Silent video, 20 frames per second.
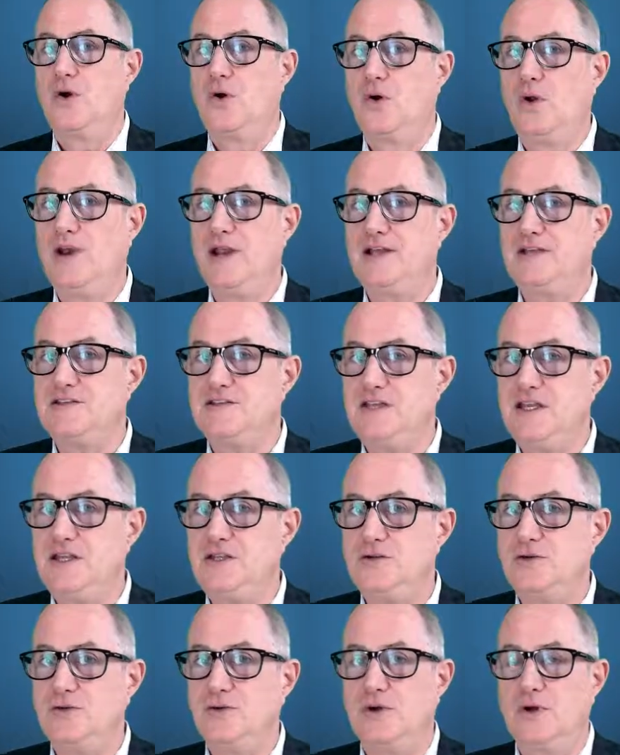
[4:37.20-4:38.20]

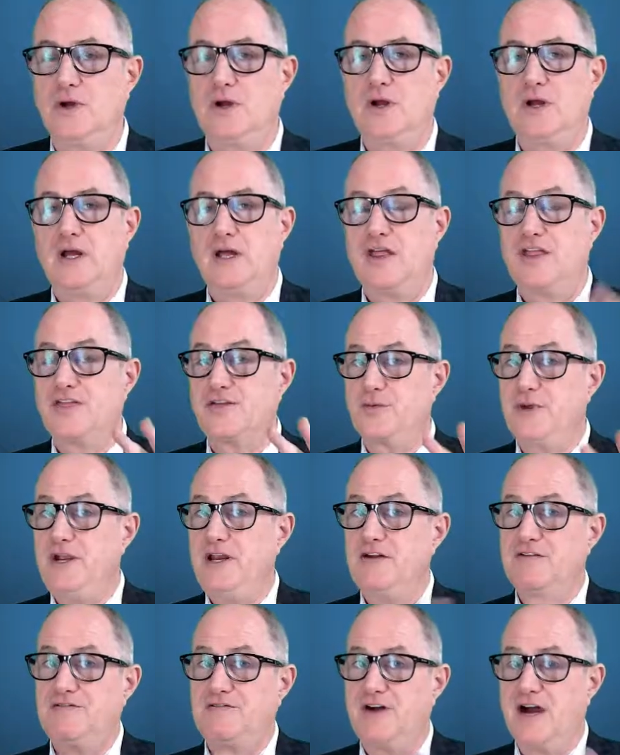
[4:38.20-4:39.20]
rolezinho, 3
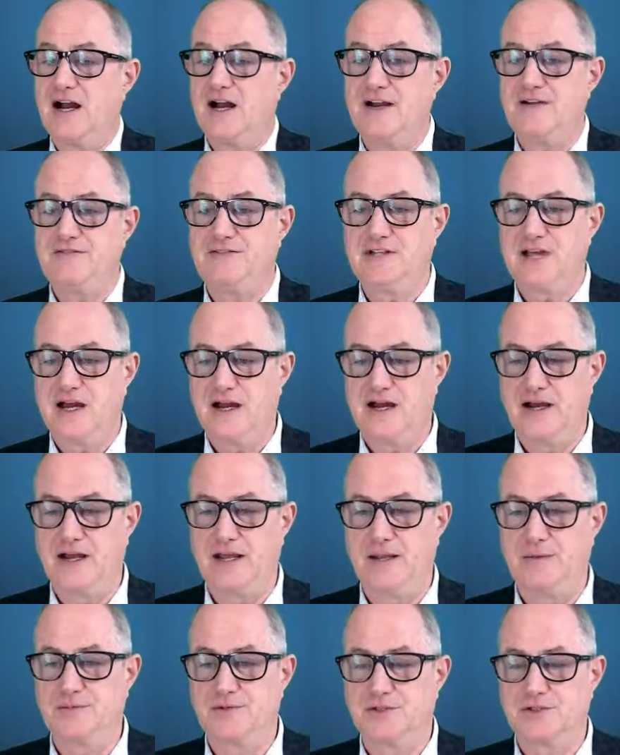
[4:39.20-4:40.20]
to 5
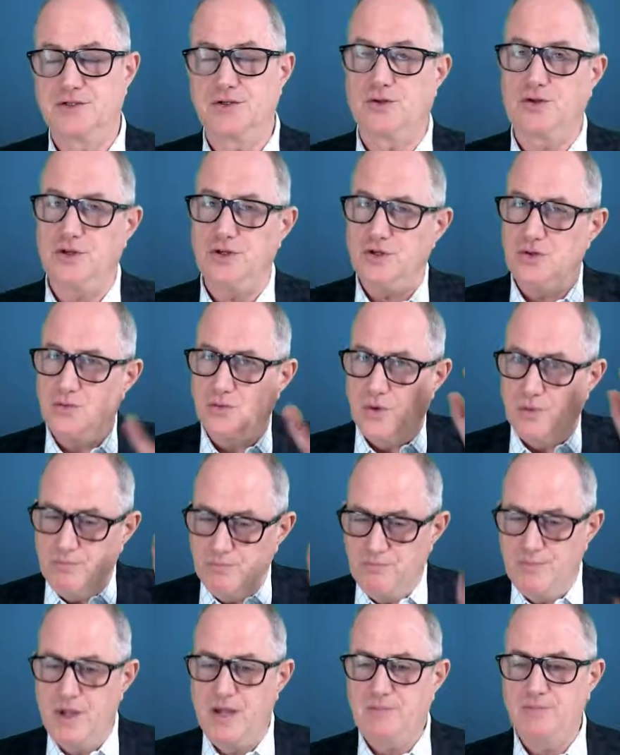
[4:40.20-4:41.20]
times so that you
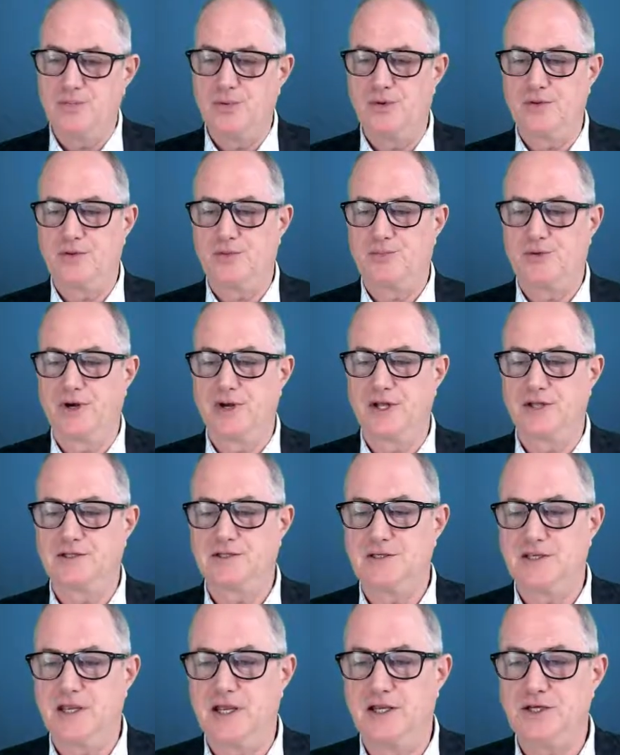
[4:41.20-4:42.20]
remember the
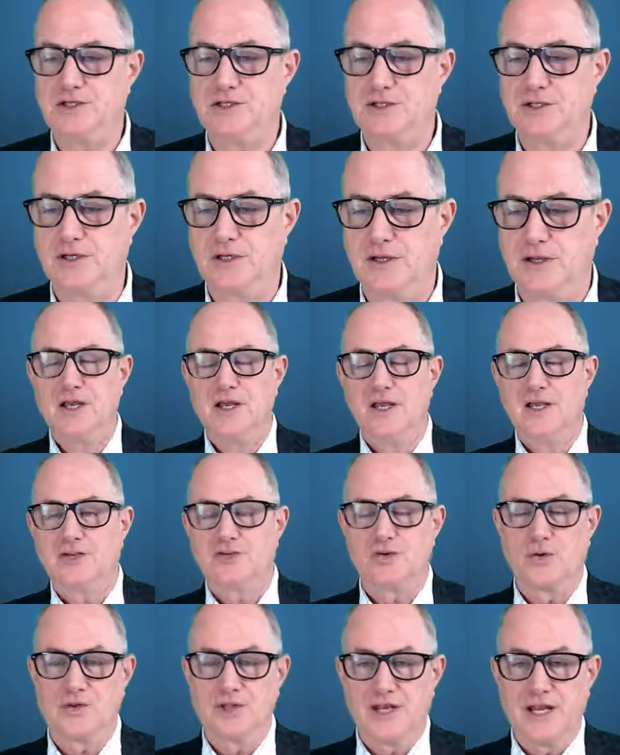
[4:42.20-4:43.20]
pronunciation. So
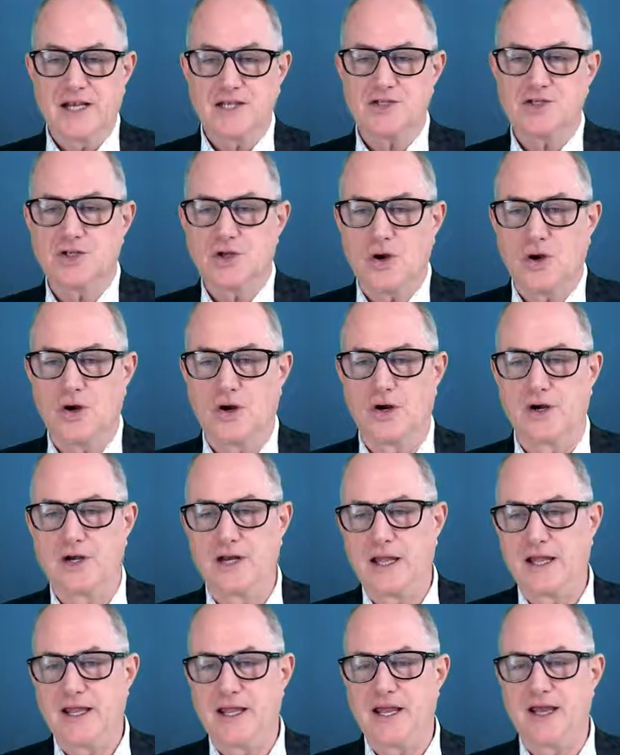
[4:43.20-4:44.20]
on the next card,
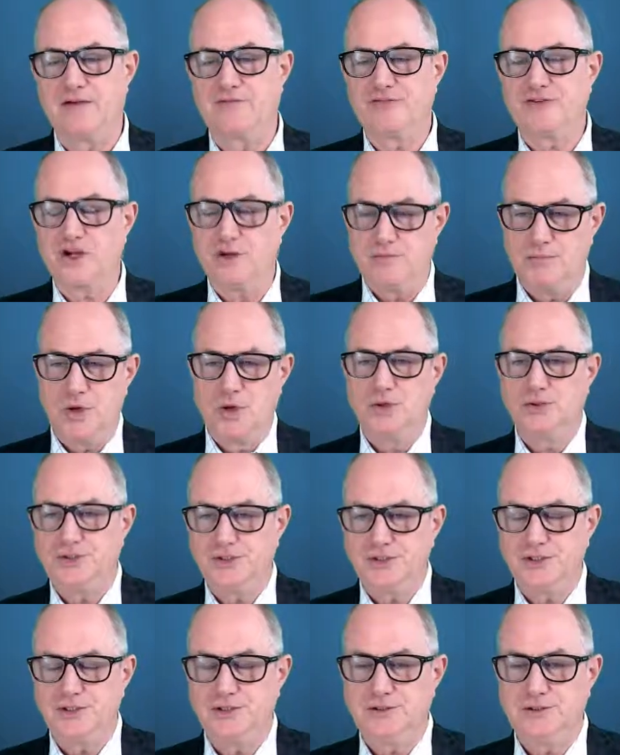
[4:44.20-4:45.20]
I have
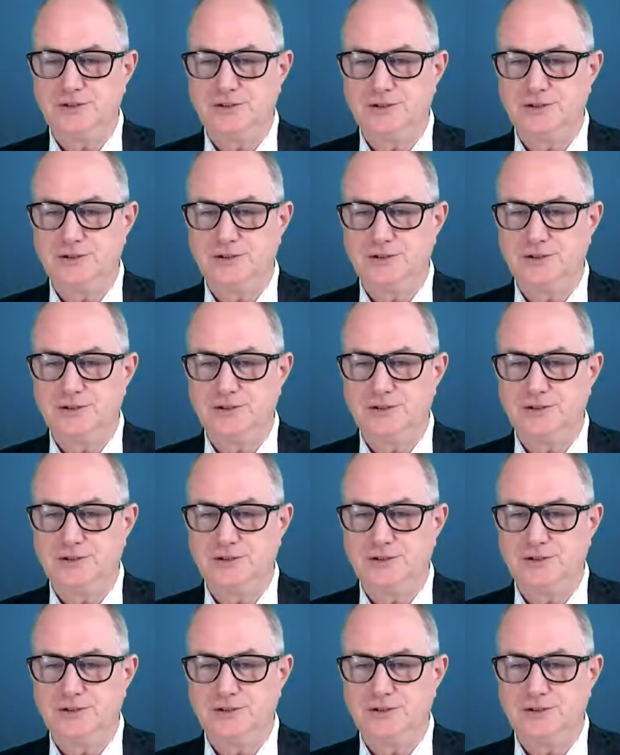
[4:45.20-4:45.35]
commotion,